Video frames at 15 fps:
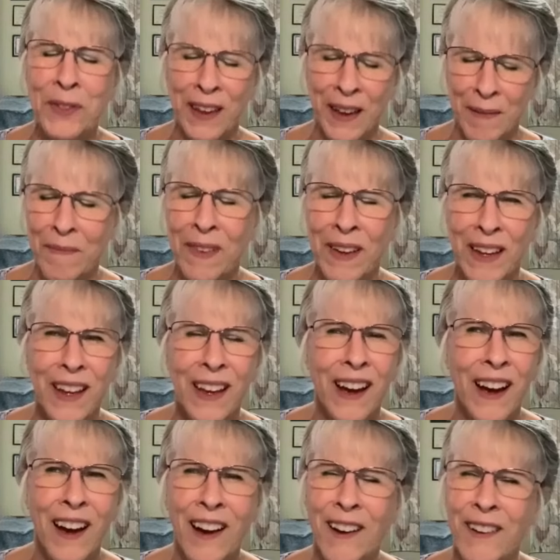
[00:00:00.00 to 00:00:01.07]
them.
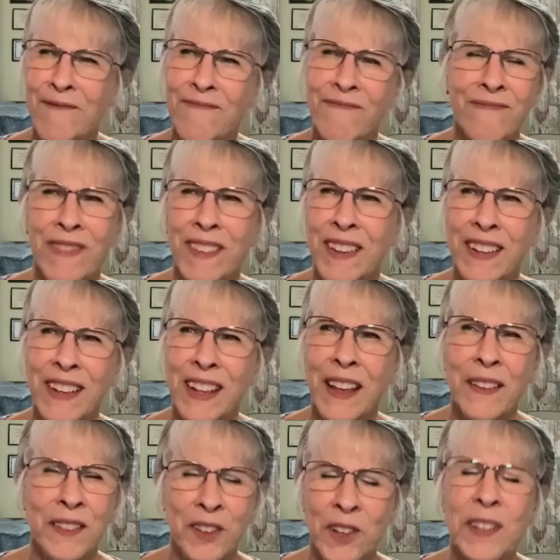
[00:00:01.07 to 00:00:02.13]

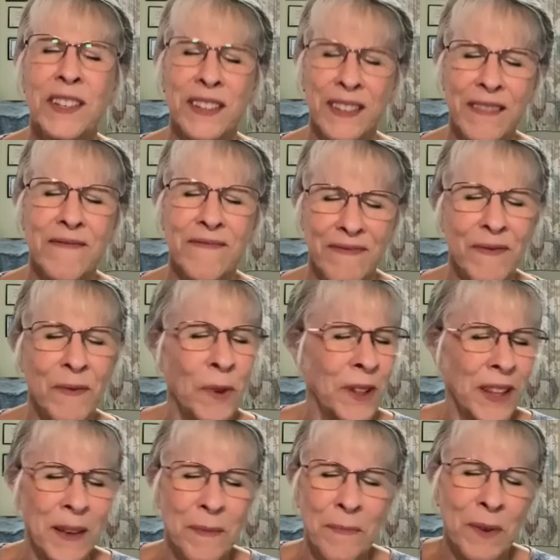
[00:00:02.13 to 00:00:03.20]
It's just
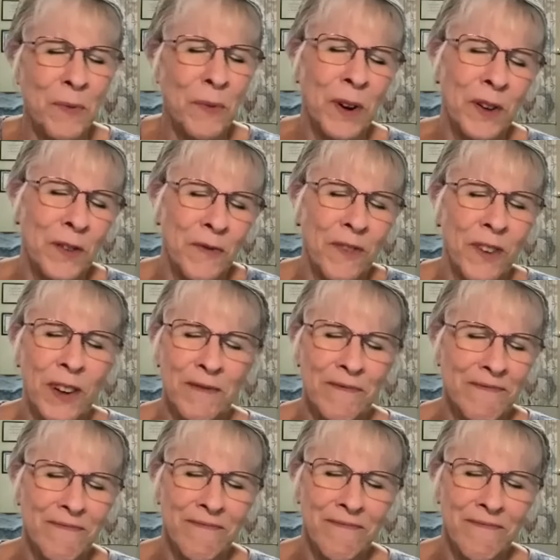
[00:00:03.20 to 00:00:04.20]
really been wonderful.